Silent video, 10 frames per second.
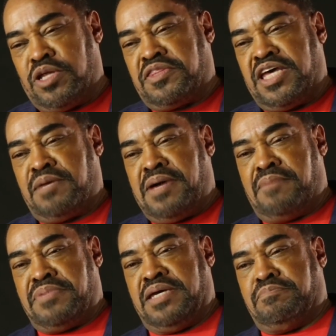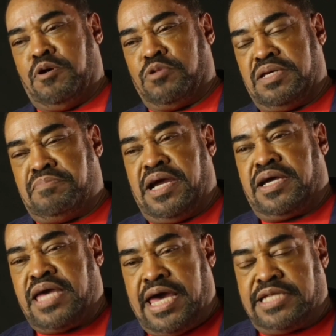one thing about being boldly
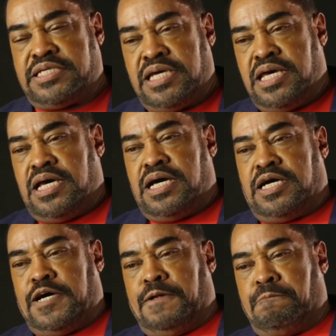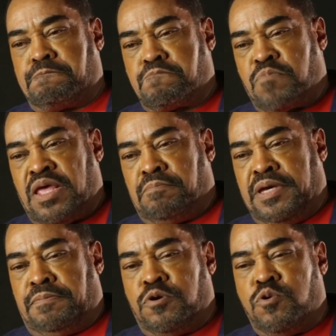Bearcat.
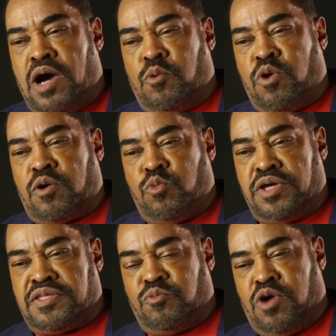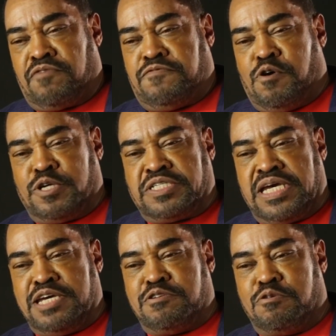People who I work with and work for
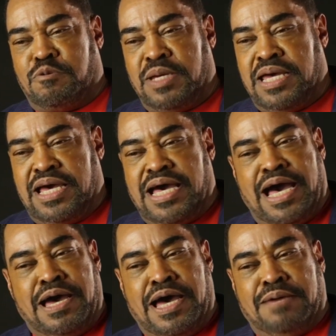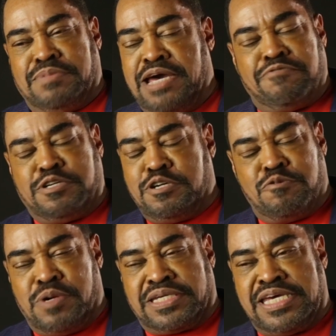say, you know, I'm never
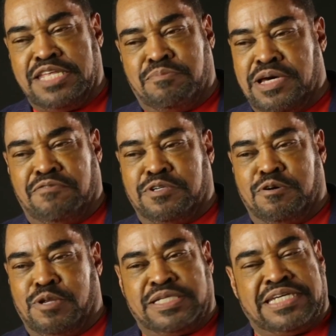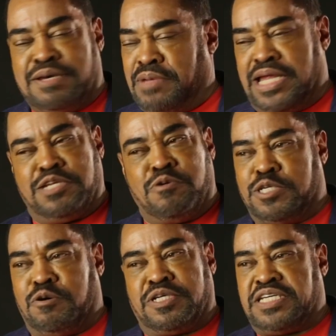sure what Keith Melvin's going to say, but I know
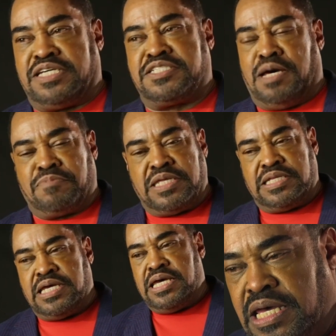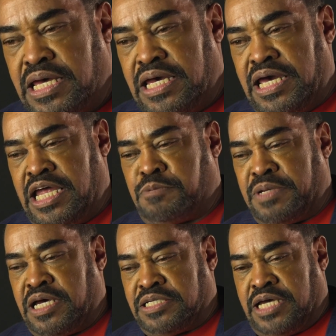he's going to say something. And that's
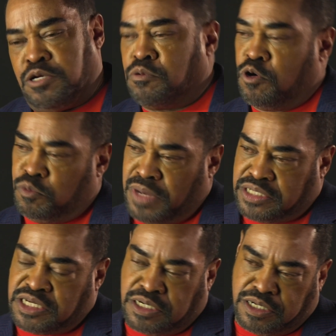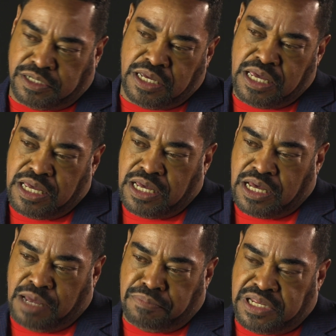because I don't hold my tongue.
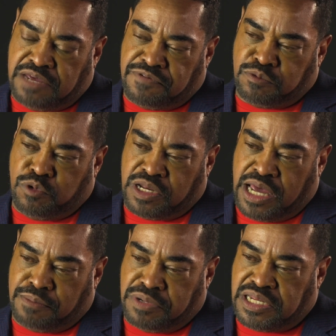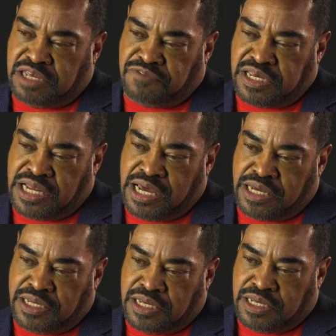I believe in what I believe in. I